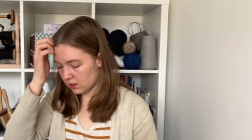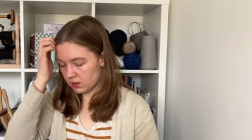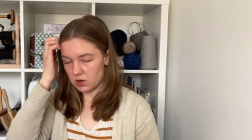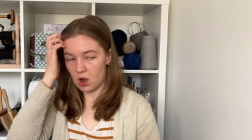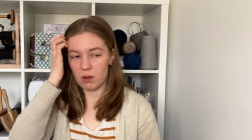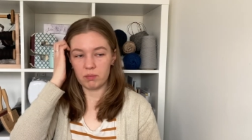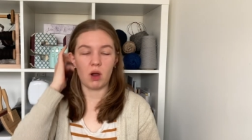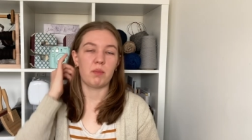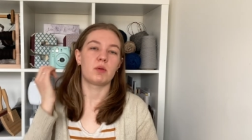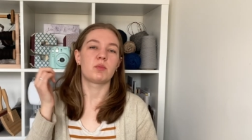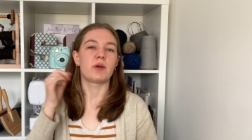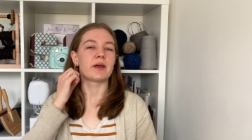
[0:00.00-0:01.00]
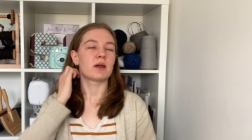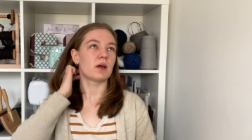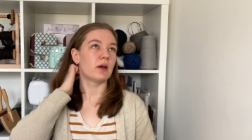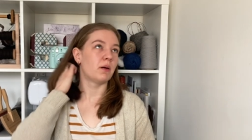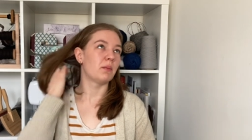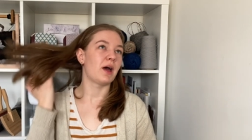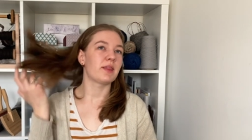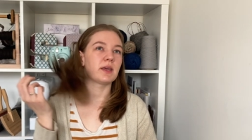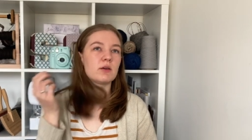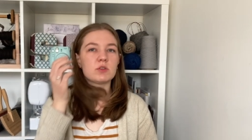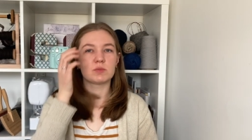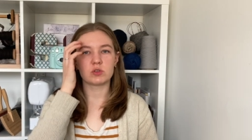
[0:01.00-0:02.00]
Not a proper break. I think
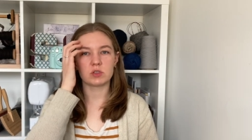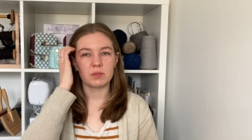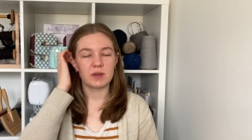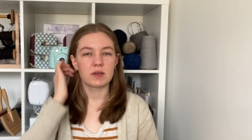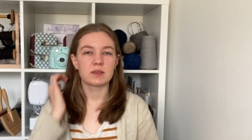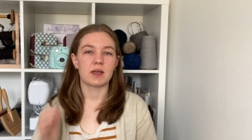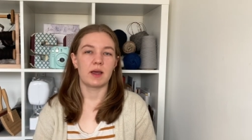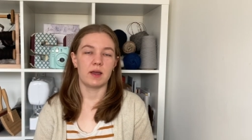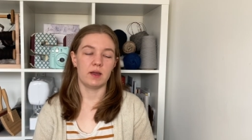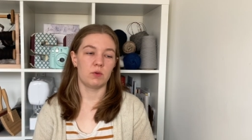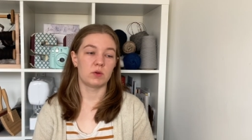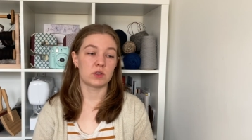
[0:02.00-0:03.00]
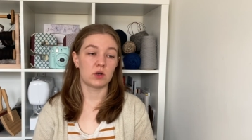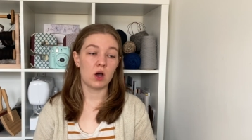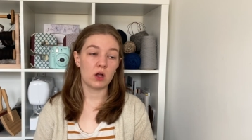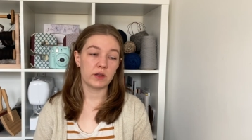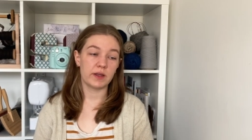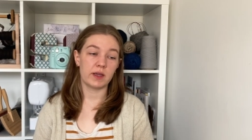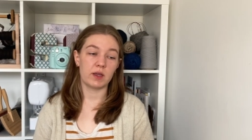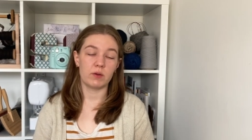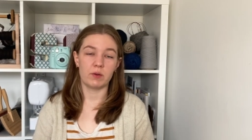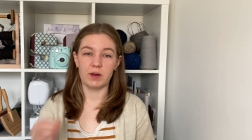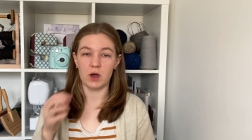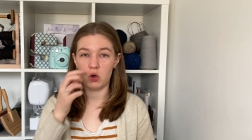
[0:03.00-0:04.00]
it was mostly because I was on holiday. We
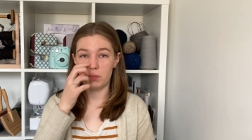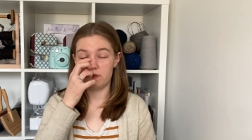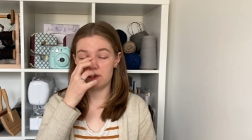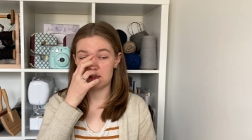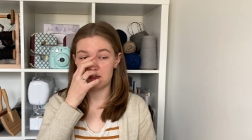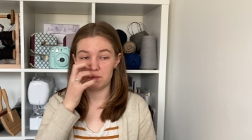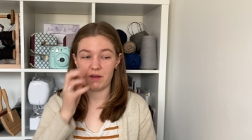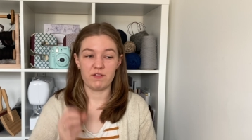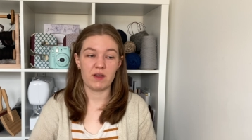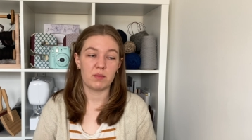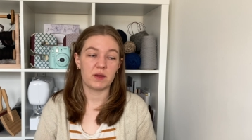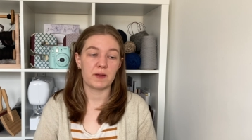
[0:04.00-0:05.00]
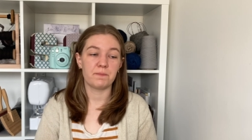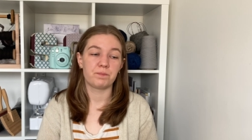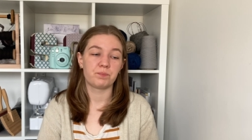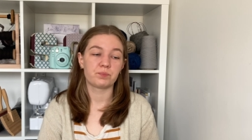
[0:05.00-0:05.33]
went home and visited my family.